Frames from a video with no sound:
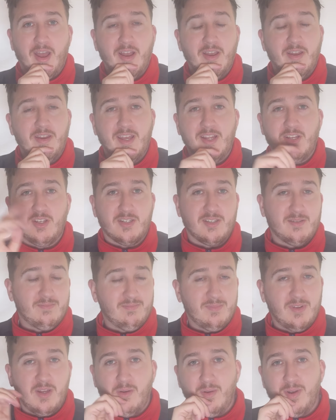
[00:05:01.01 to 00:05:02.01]
And he
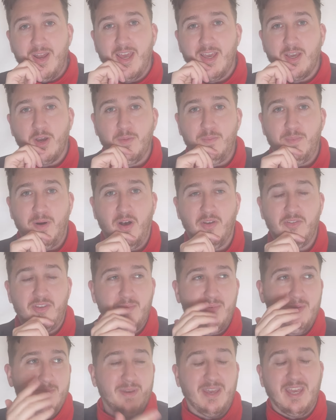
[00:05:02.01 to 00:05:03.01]
just, let it go past
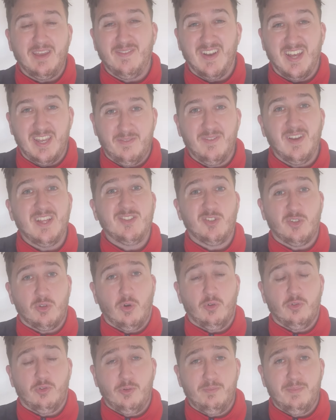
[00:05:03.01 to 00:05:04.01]
him. And Mickey van der Ven's
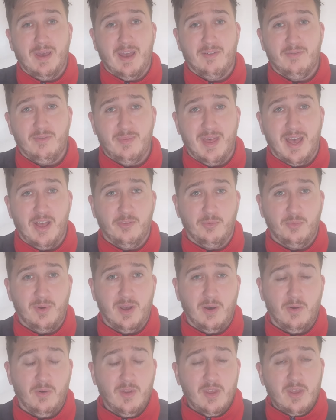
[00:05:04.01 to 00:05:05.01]
got to do better from that as
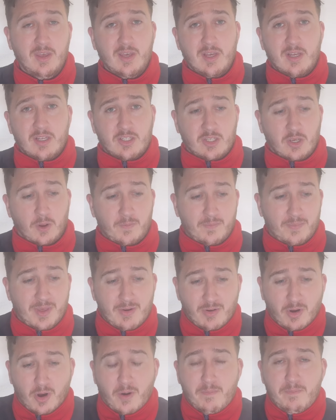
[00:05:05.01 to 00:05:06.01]
well. So
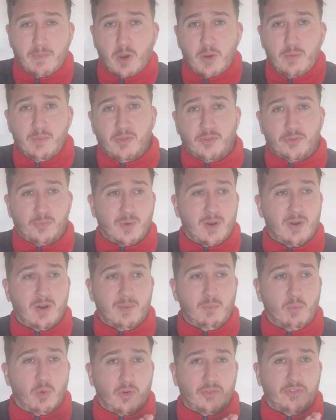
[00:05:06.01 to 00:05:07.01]
there are moments where
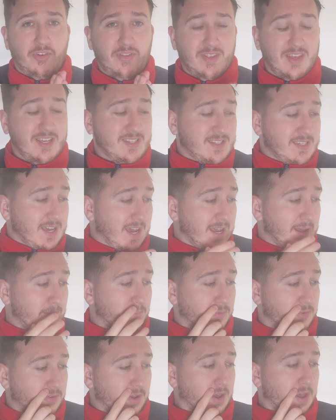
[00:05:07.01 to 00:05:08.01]
I'm watching these
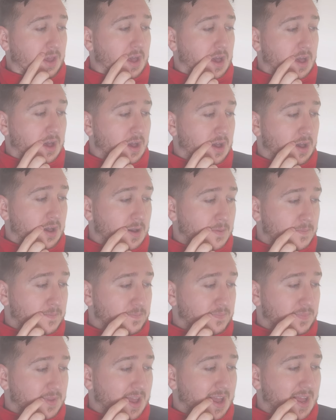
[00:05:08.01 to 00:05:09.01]
games.
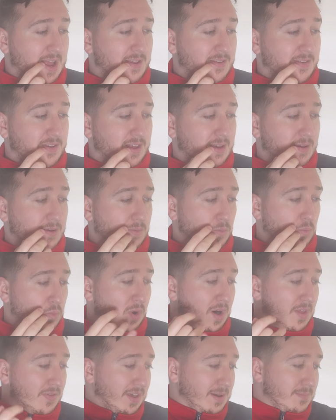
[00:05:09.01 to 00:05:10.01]
And
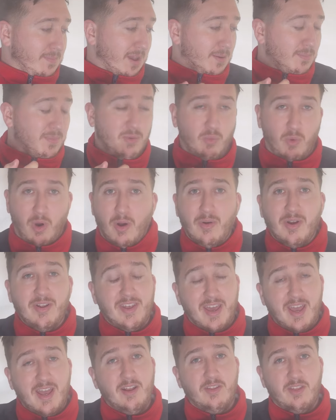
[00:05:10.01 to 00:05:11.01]
one, they make me worried
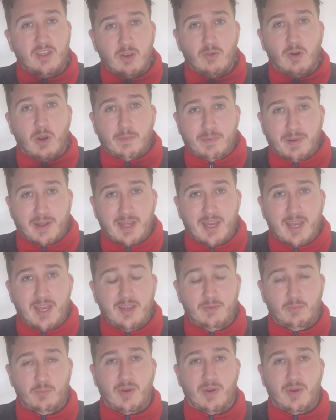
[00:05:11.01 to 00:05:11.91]
ahead of the Europa League.